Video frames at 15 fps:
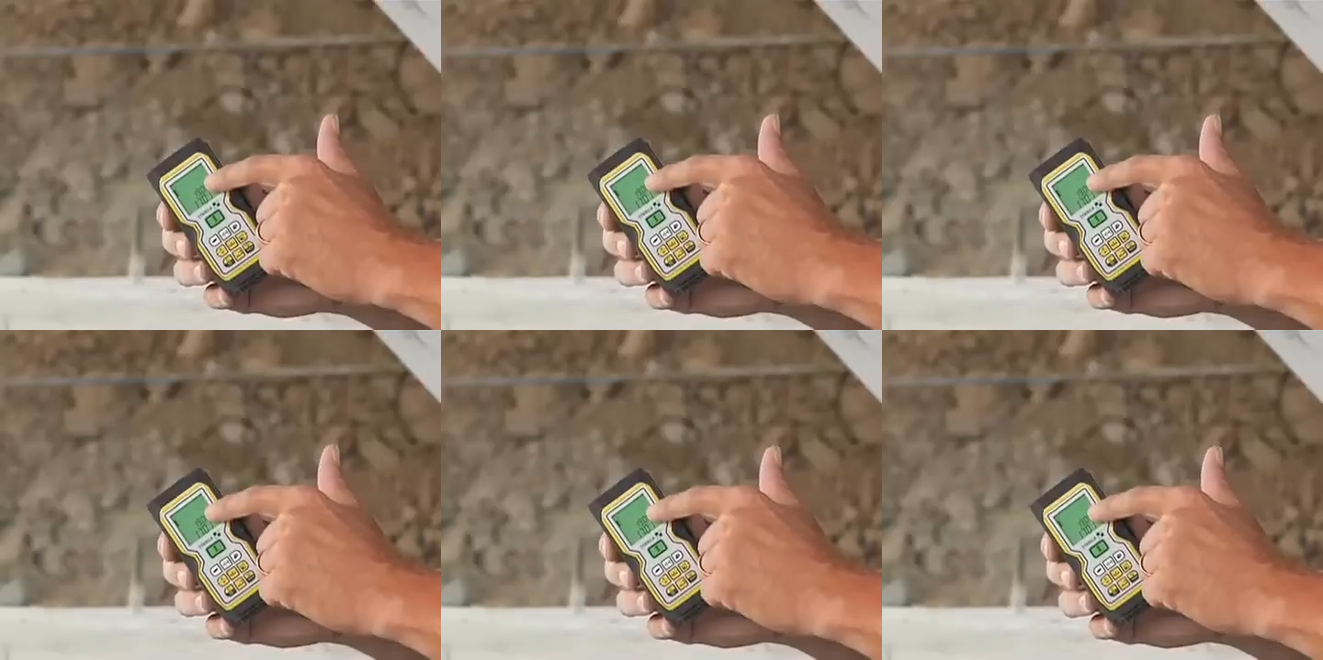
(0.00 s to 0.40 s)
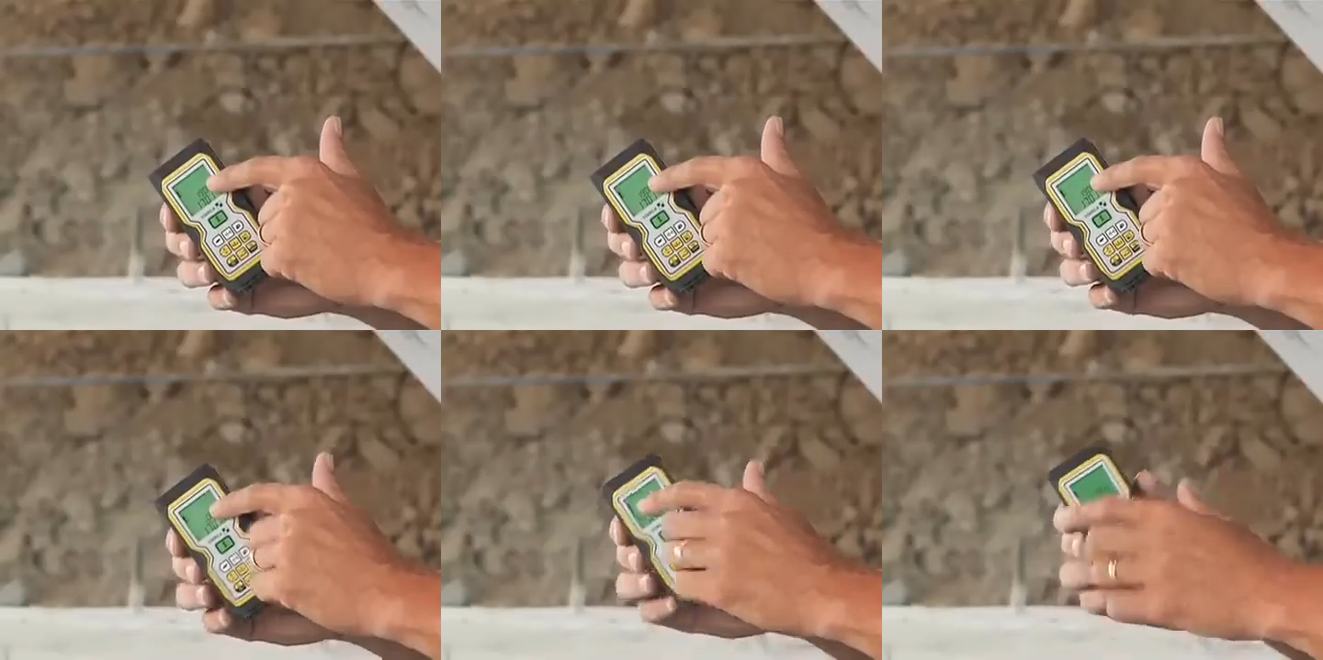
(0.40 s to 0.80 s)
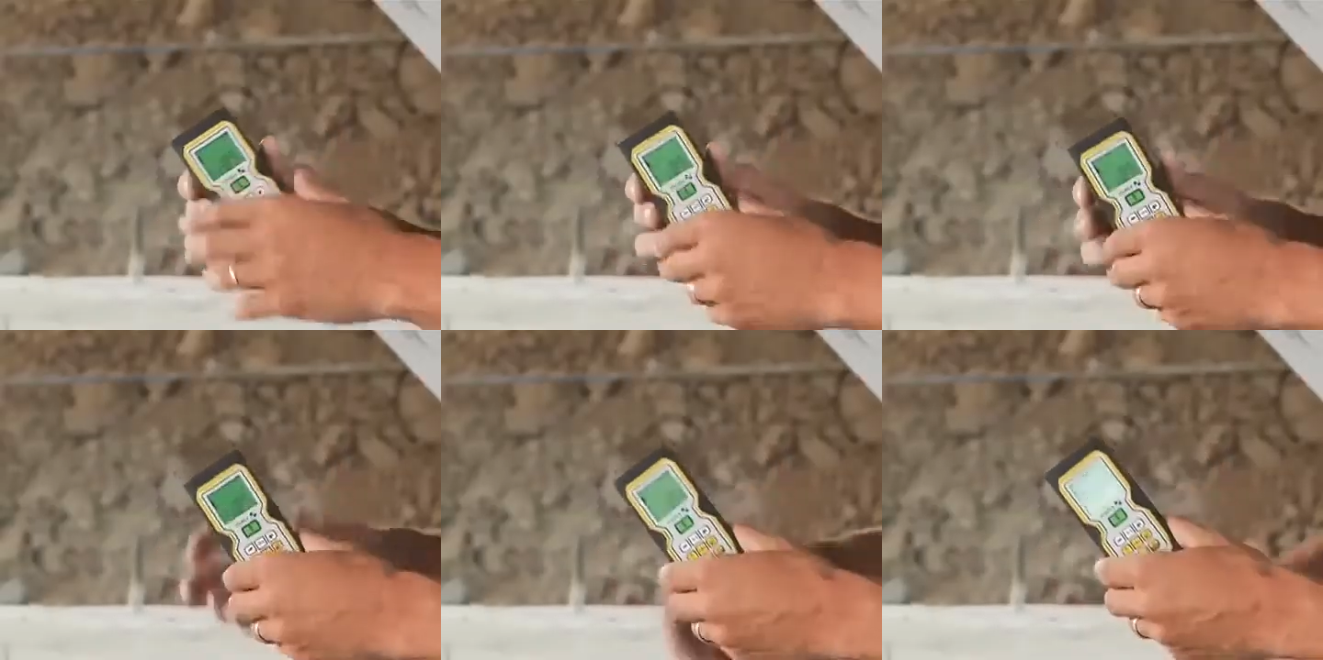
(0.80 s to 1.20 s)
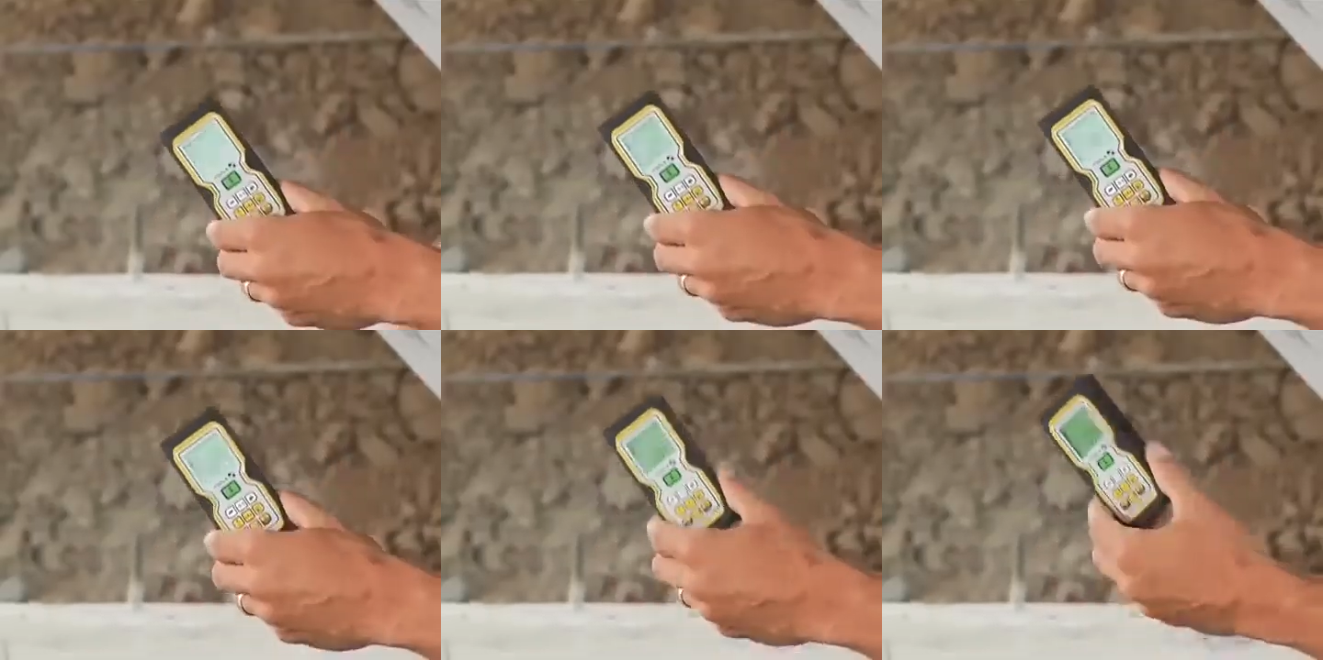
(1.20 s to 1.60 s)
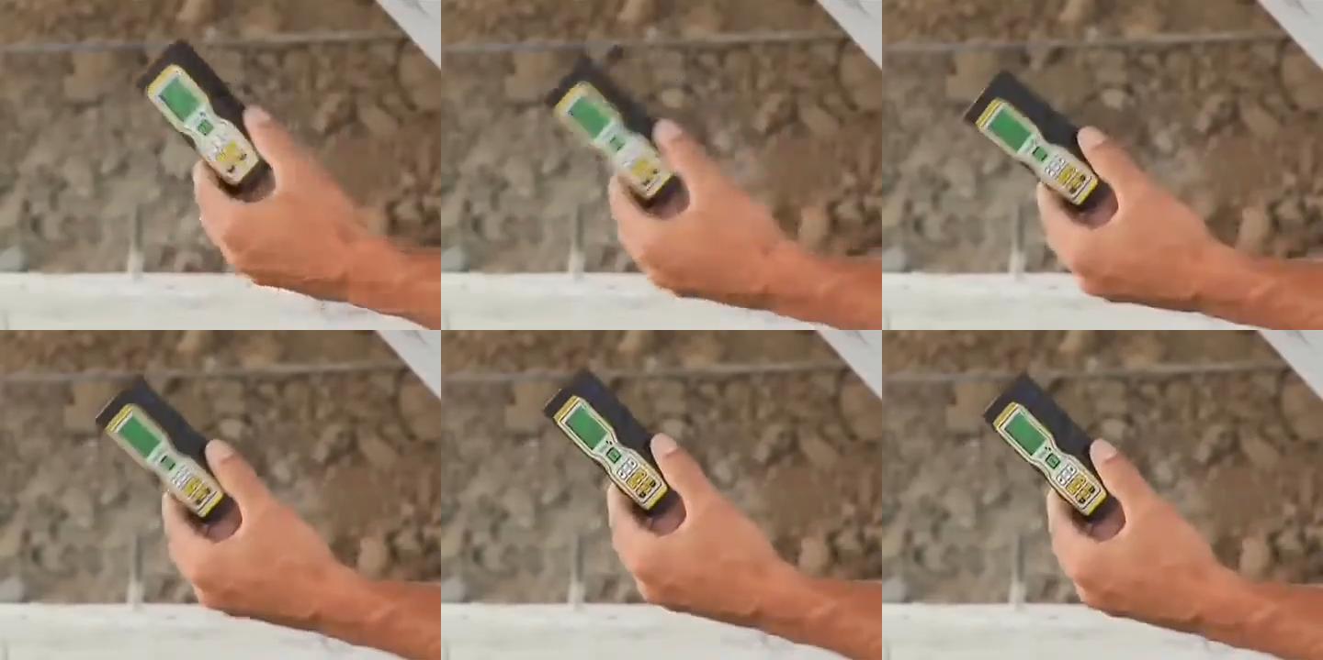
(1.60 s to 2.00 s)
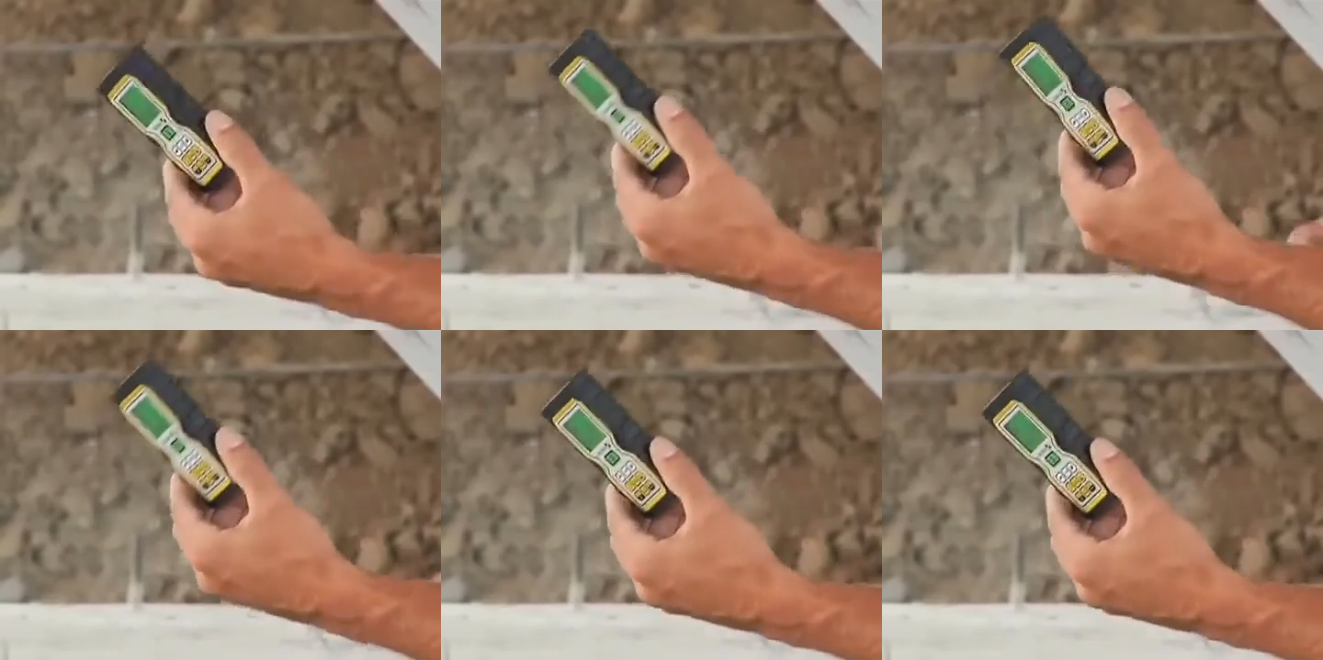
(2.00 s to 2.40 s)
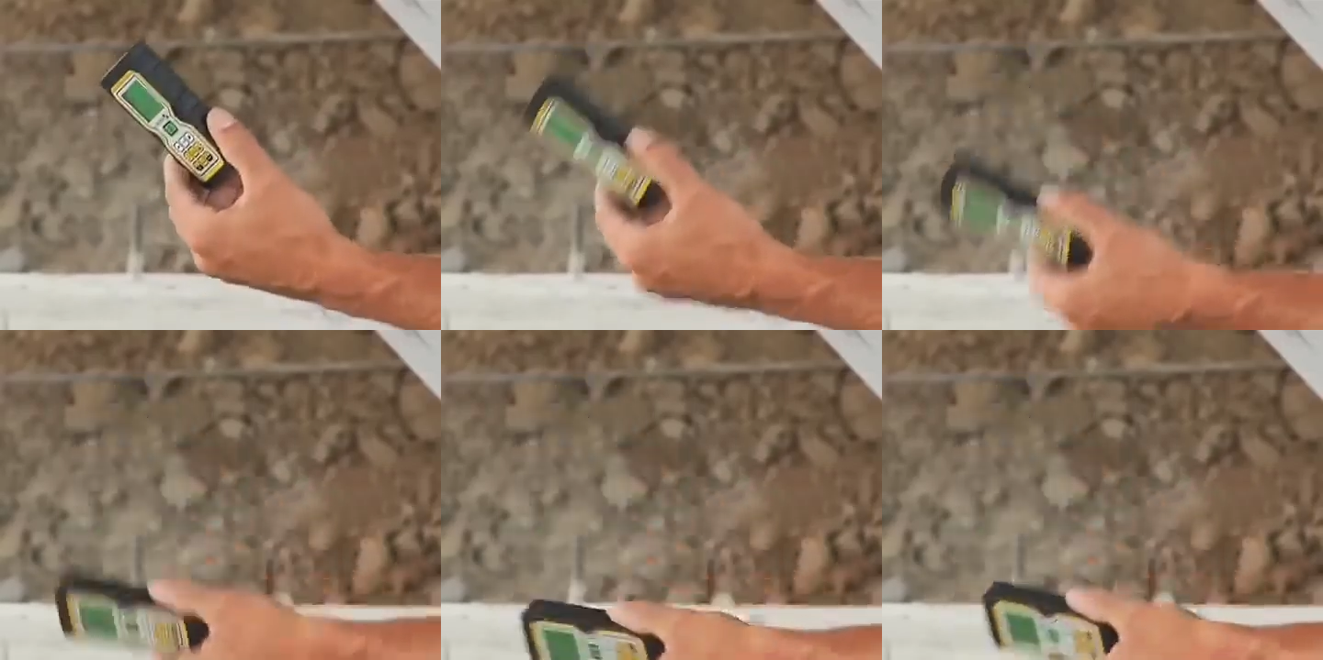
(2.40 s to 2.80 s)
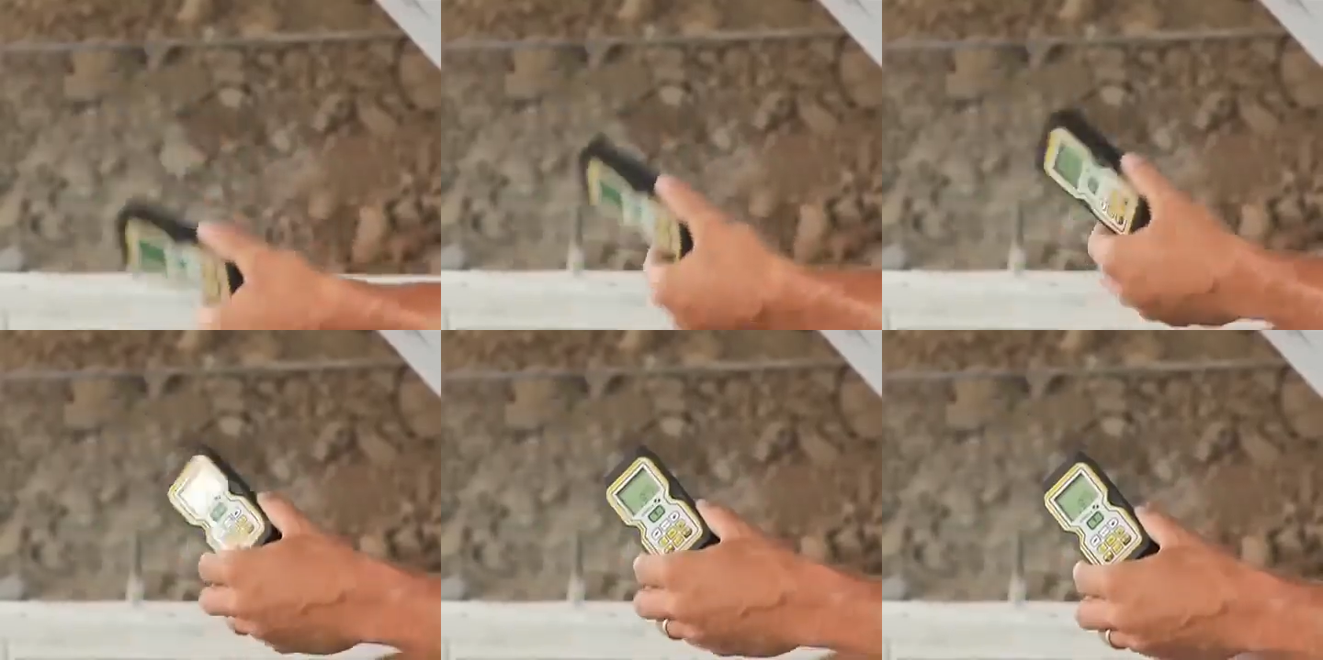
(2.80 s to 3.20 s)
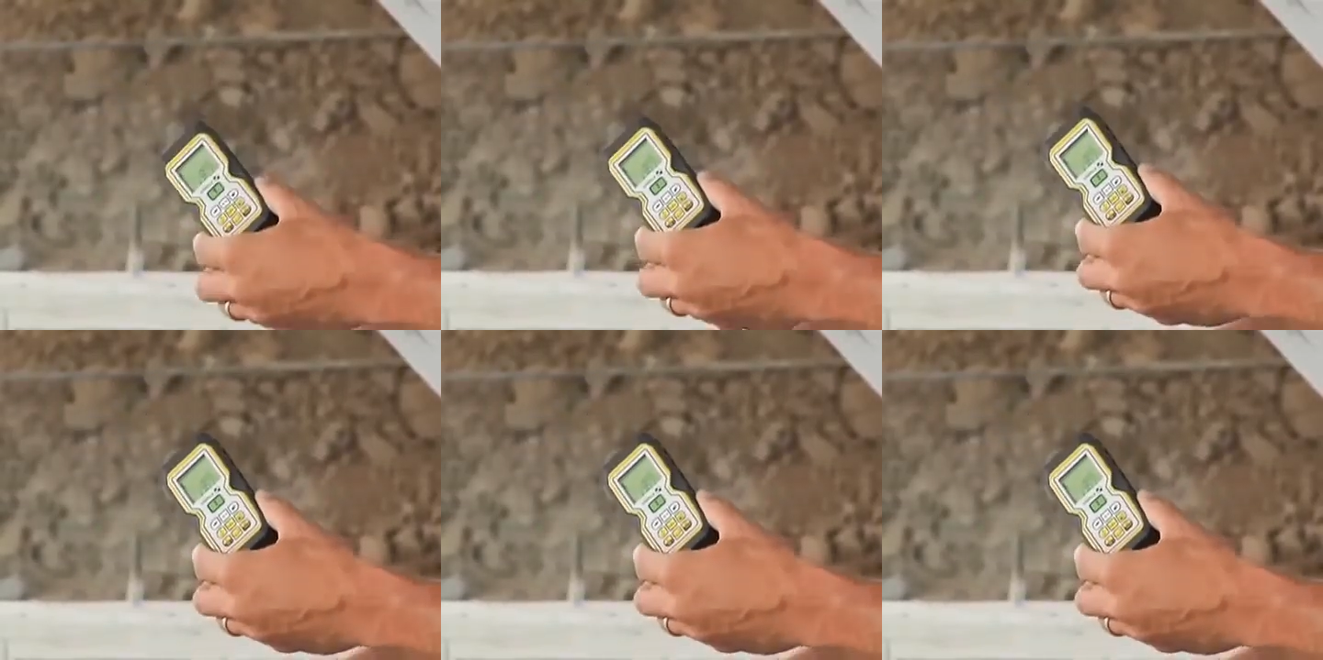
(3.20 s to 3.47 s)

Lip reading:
[unreadable: no face in view]